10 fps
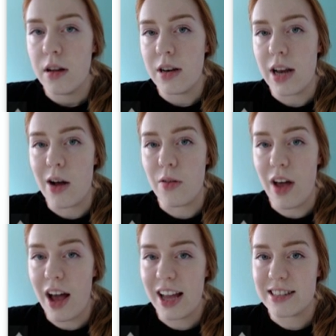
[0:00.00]
Now, the
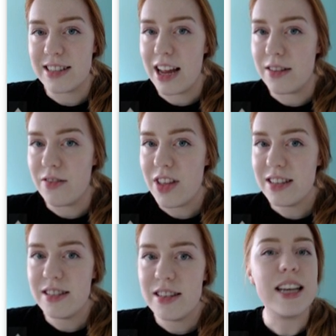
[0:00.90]
highest end of
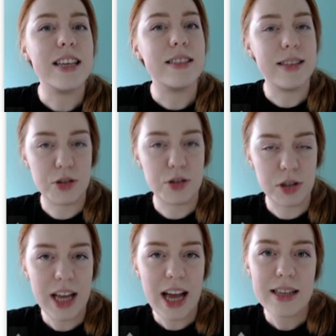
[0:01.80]
this is
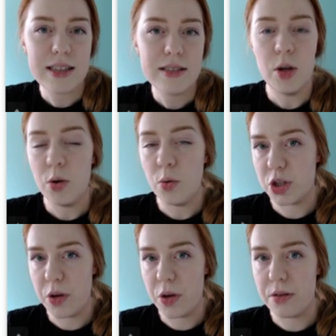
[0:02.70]
natural gas,
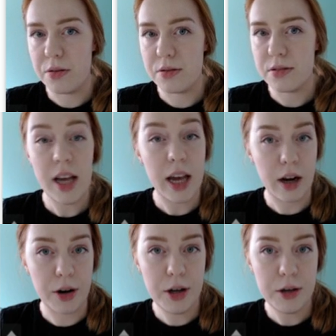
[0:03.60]
which we use in
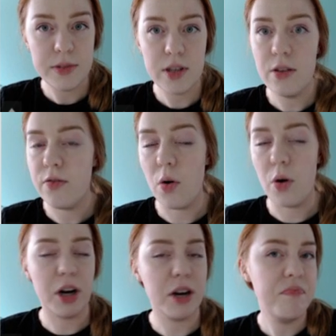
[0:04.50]
our homes
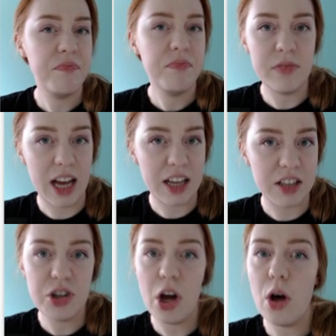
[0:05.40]
for gas
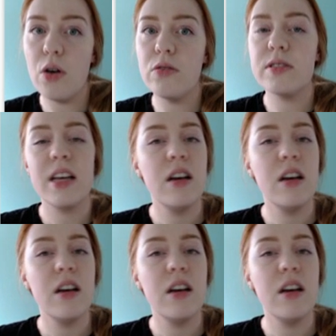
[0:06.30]
stoves,